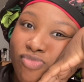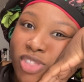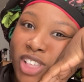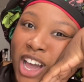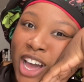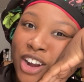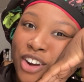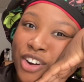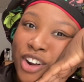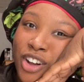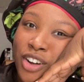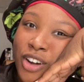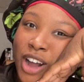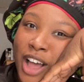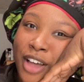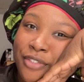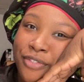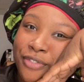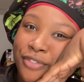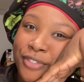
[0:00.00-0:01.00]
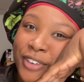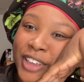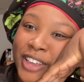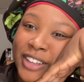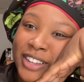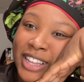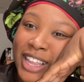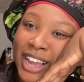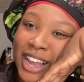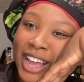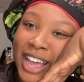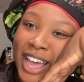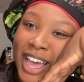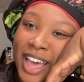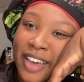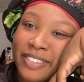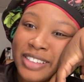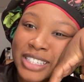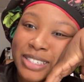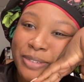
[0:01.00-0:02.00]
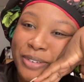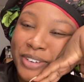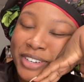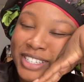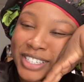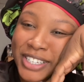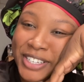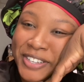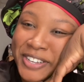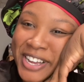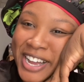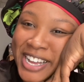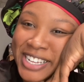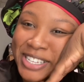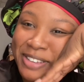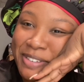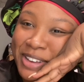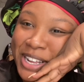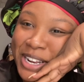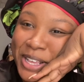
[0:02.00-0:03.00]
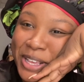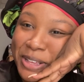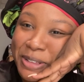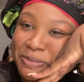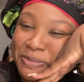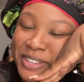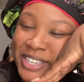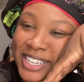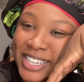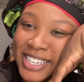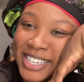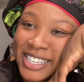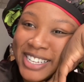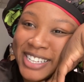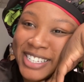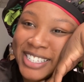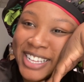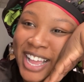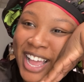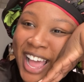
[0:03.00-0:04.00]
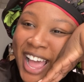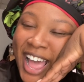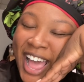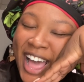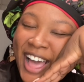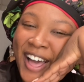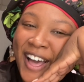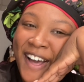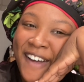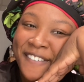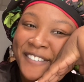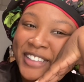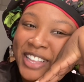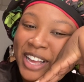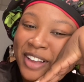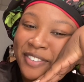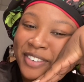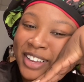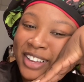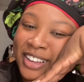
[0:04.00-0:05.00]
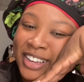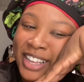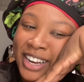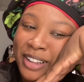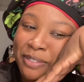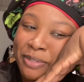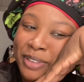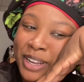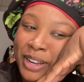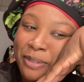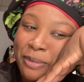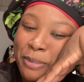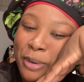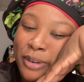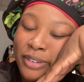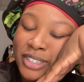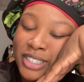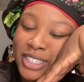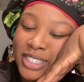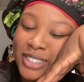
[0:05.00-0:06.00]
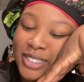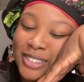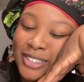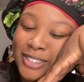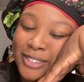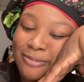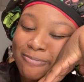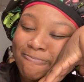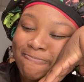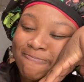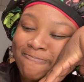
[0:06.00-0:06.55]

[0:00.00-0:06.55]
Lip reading: I don't know. I feel like I haven't spoken to you guys about it because I feel like I'm going to get a bit emotional.